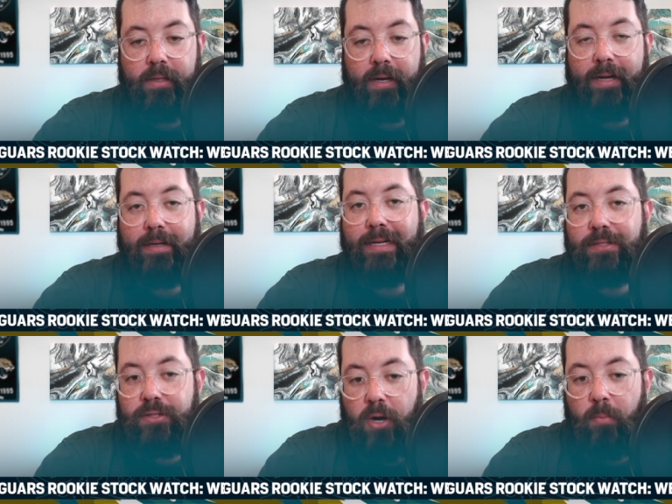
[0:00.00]
again, needs
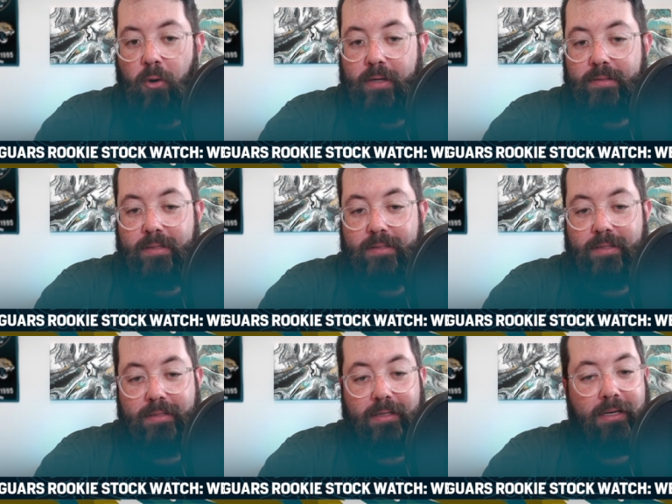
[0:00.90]
to show more
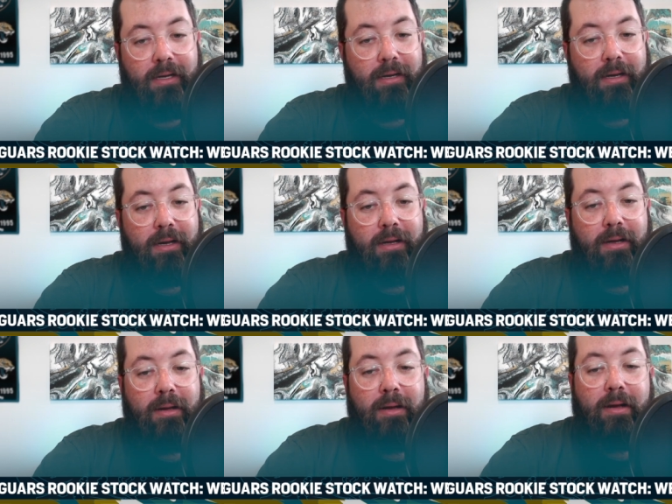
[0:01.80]
consistency.
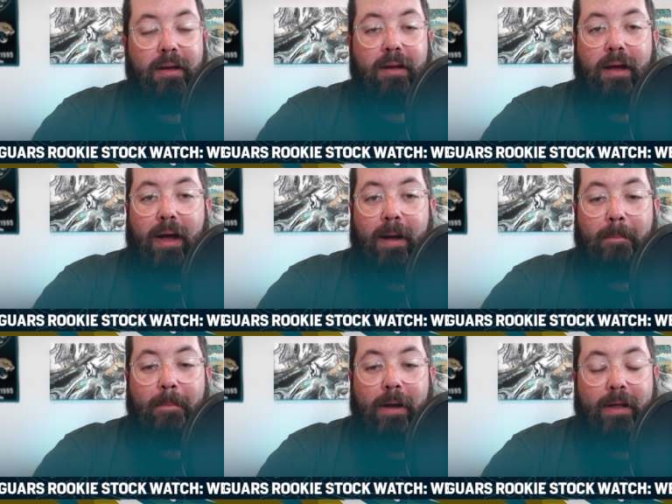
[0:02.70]

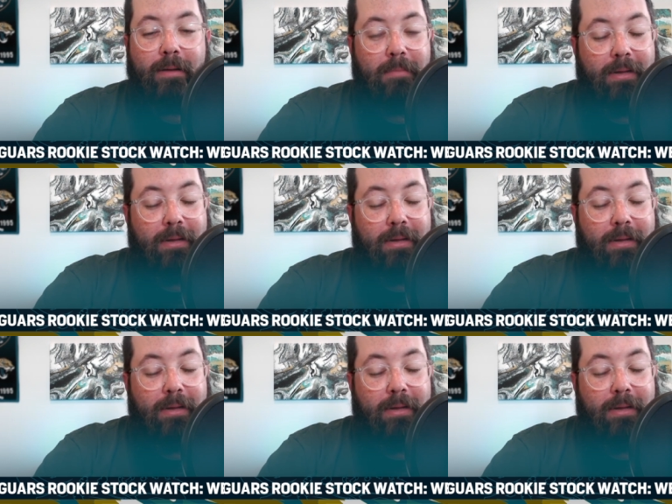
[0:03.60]
Um, but